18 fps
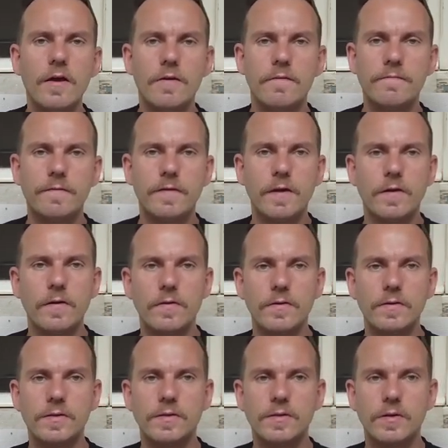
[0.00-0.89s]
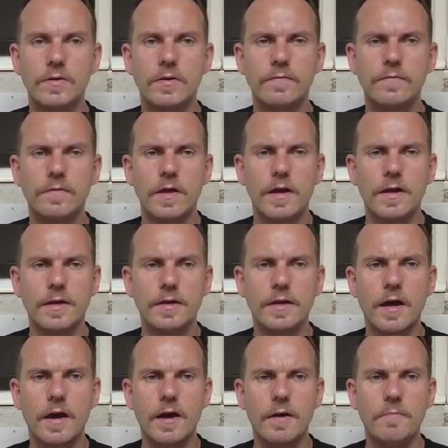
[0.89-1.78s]
feel sort of
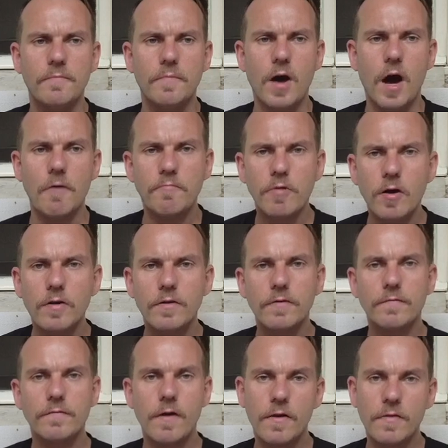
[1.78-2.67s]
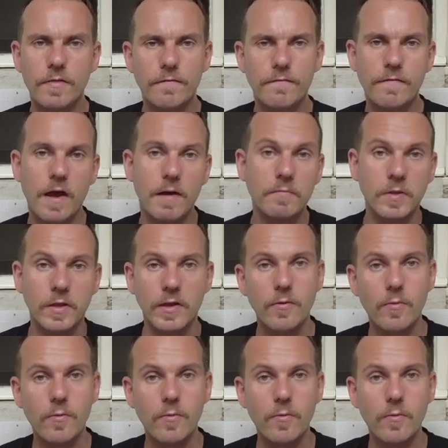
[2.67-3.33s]
like a part of the family,